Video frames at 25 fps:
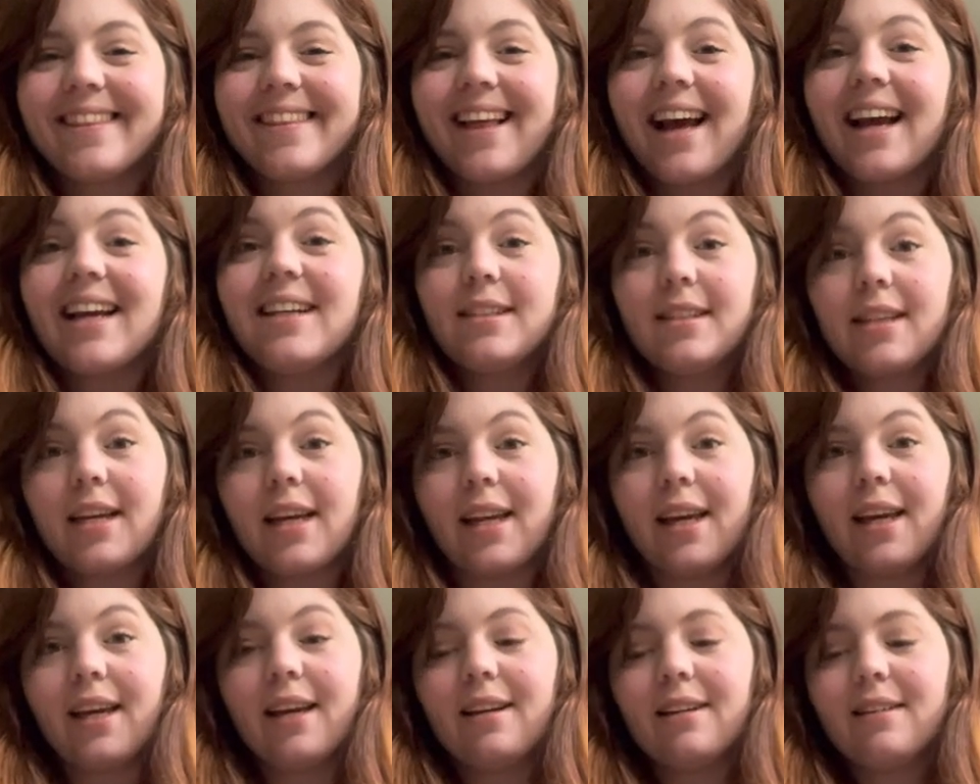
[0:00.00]
I did
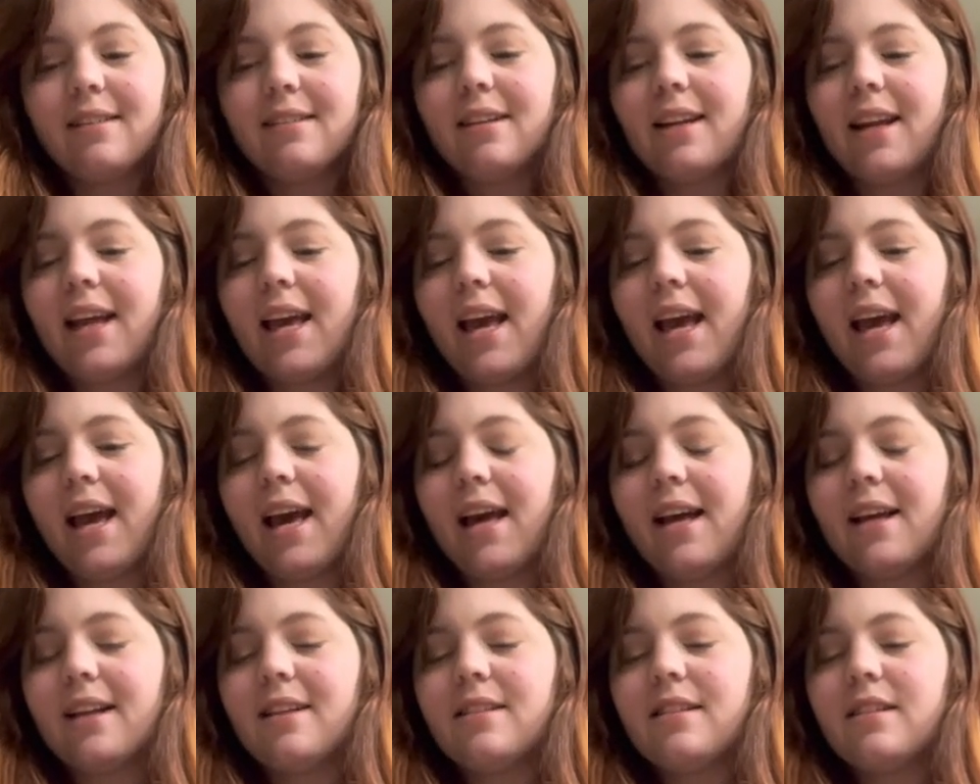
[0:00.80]
it.
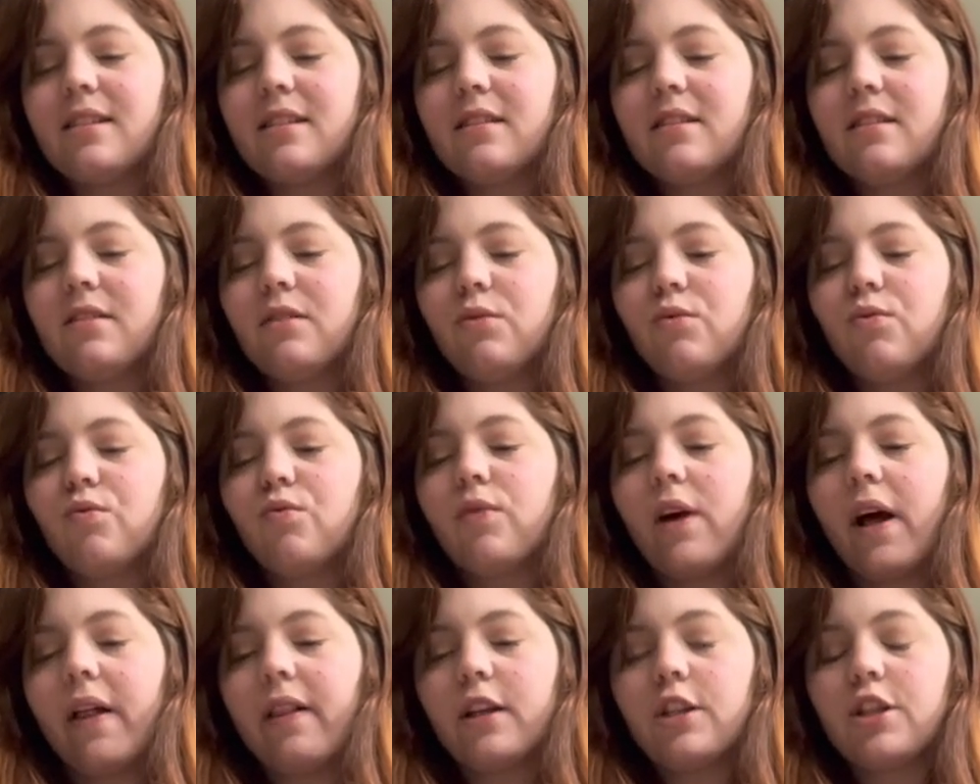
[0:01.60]
And
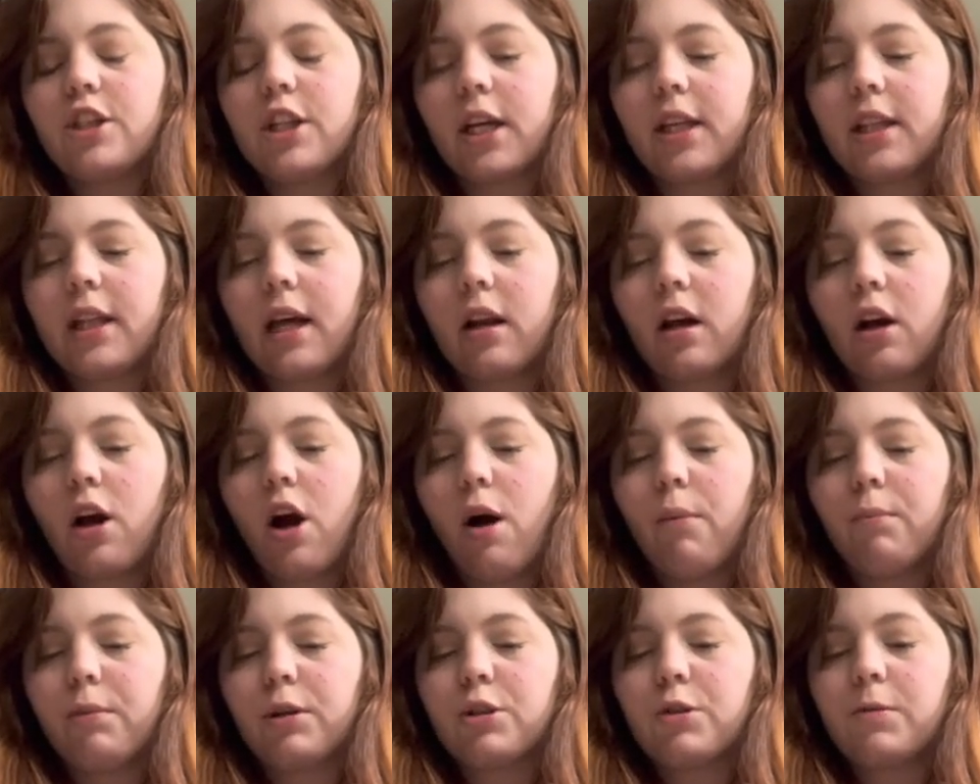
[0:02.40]
relishing in that
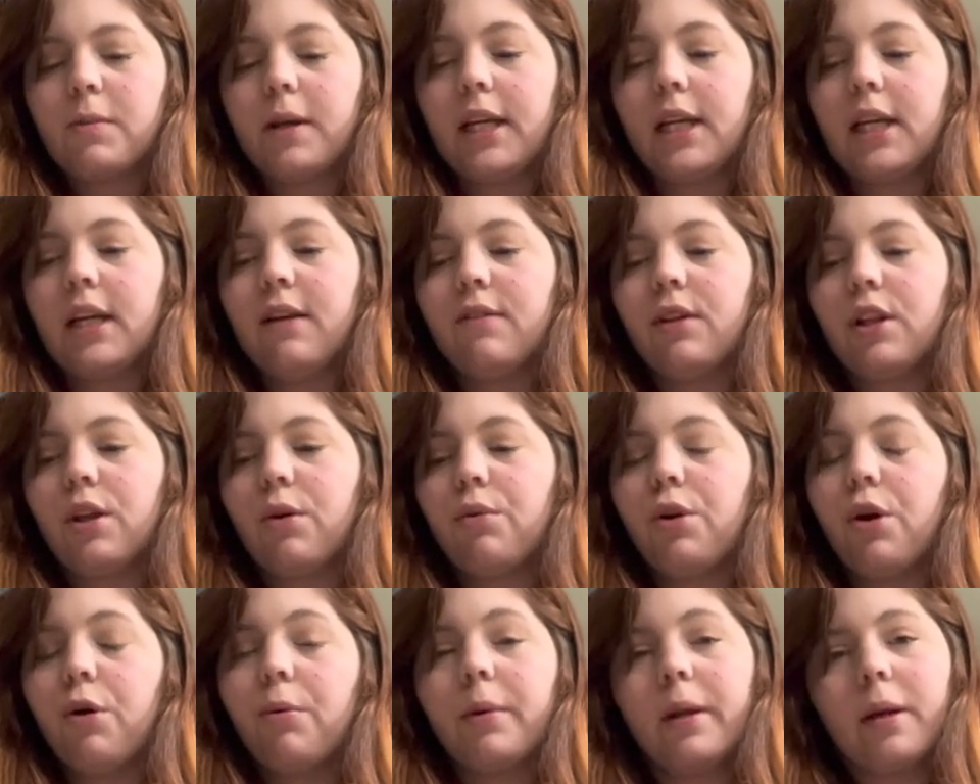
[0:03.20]
accomplishment, even though
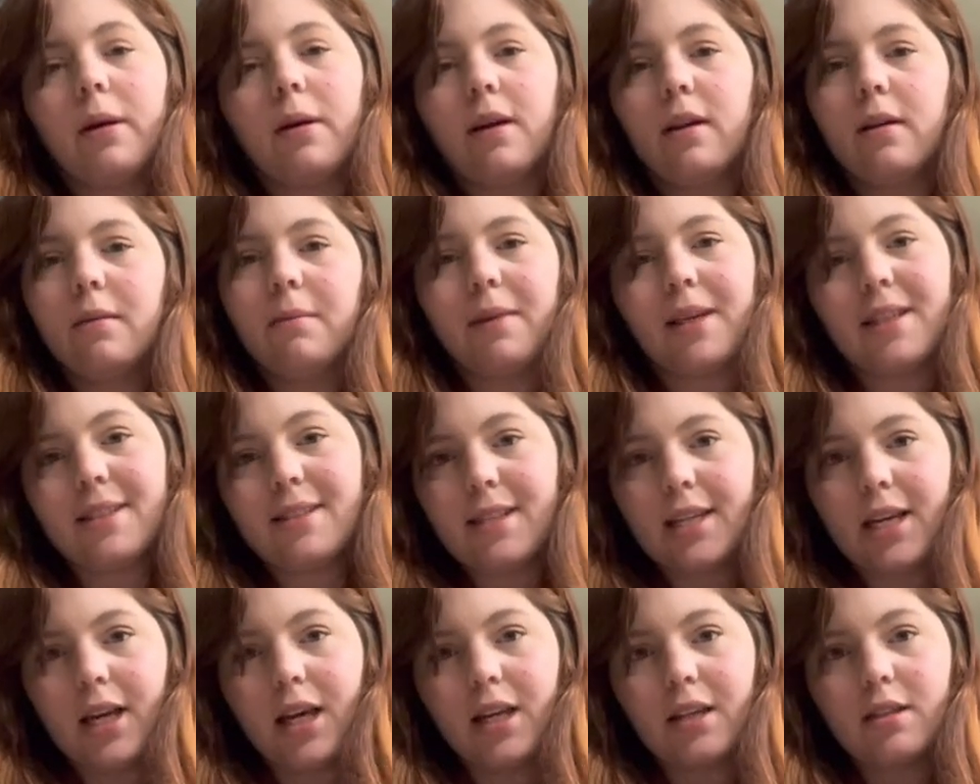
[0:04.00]
nobody may
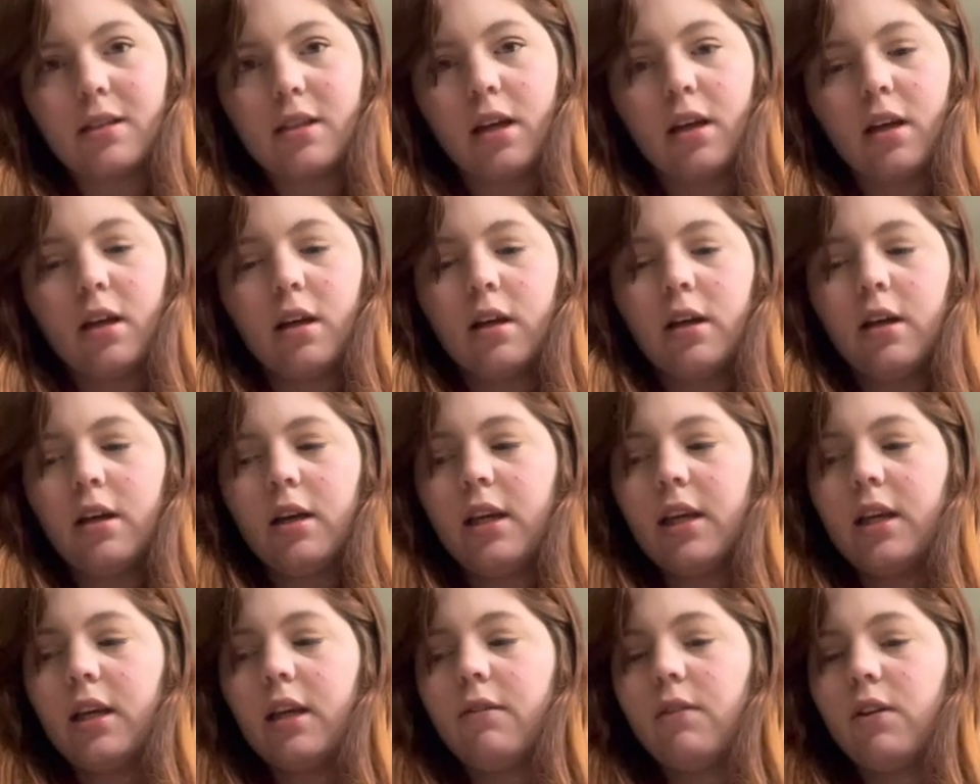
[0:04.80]
see it,
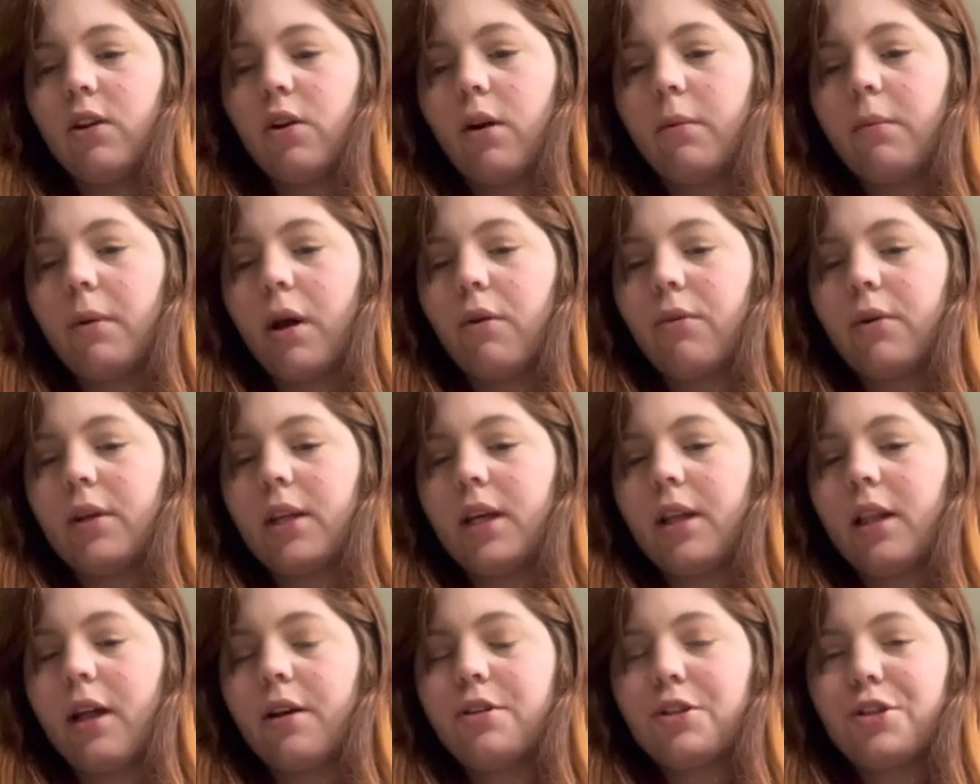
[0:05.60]
even though I'm not really
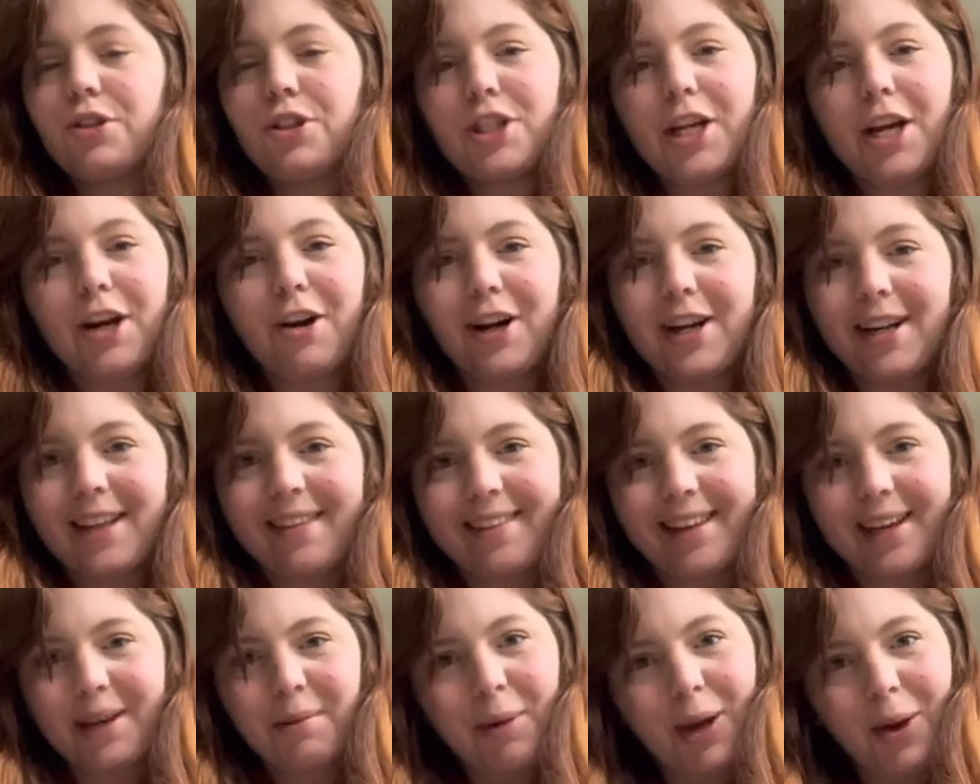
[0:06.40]
allowed to share
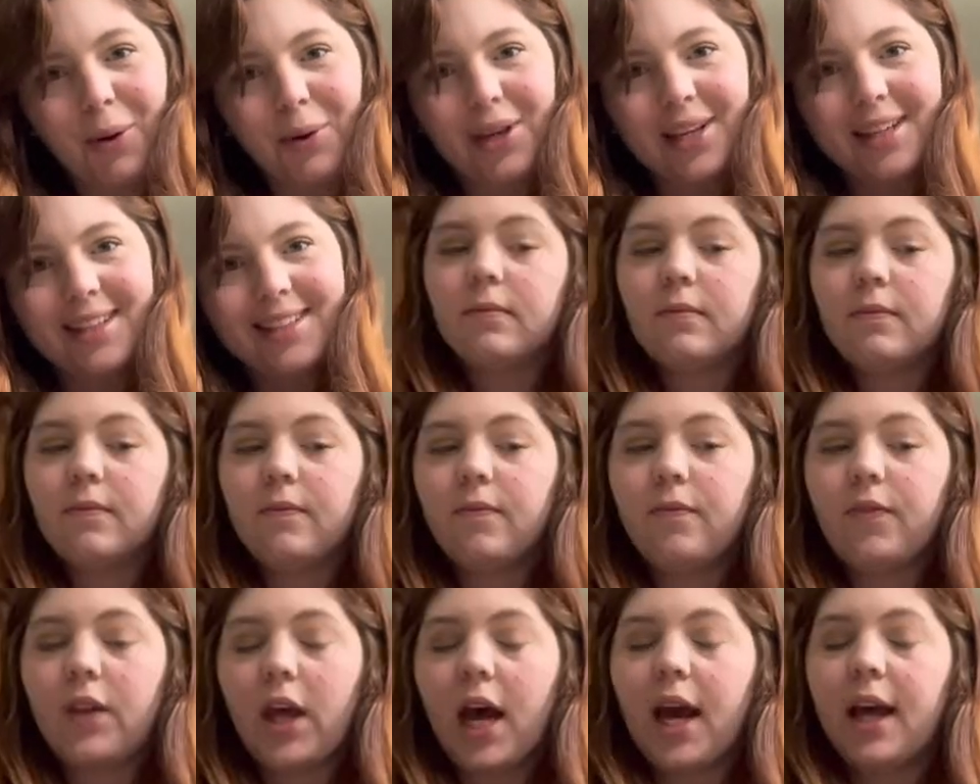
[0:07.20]
anything about
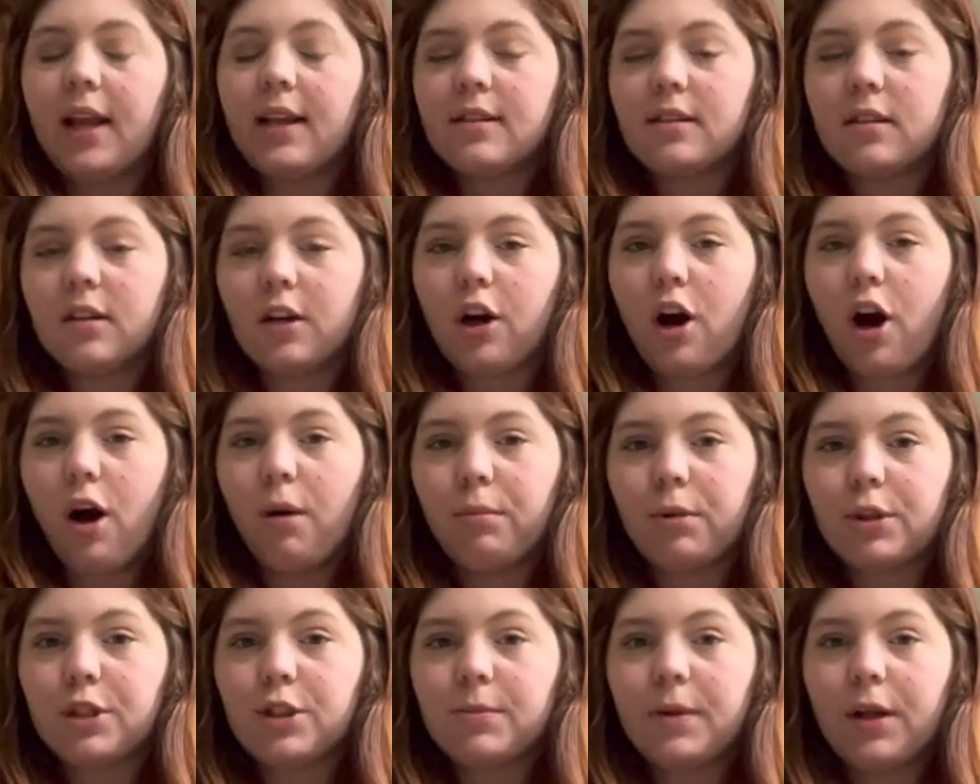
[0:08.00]
it, that is an
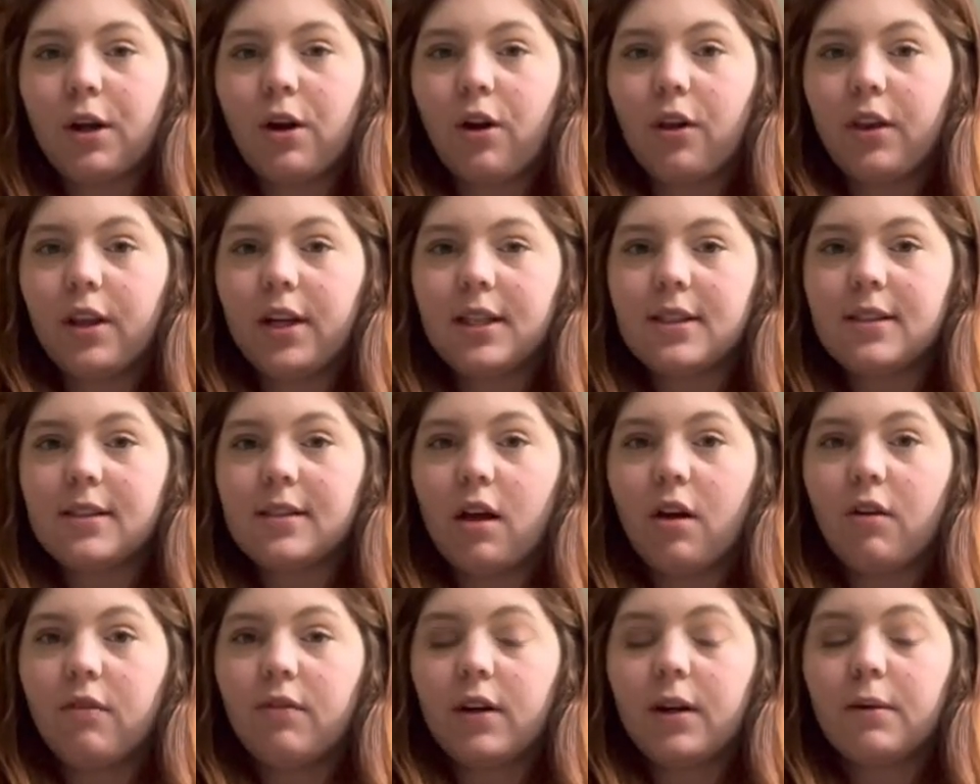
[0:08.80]
accomplishment all in
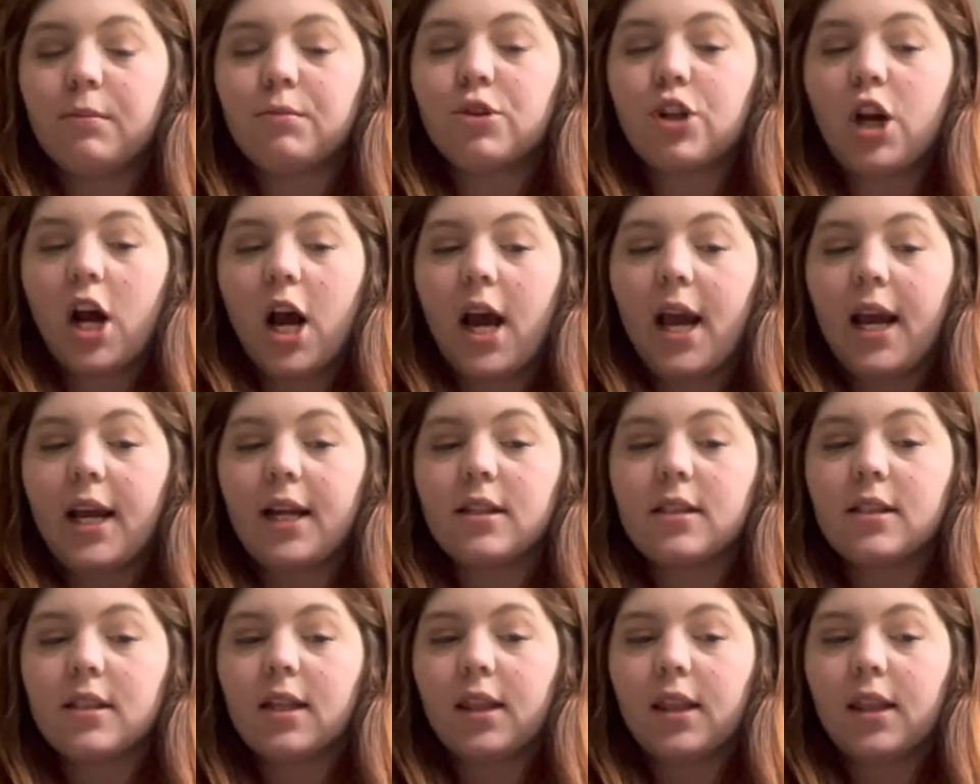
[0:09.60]
itself. And I'm trying to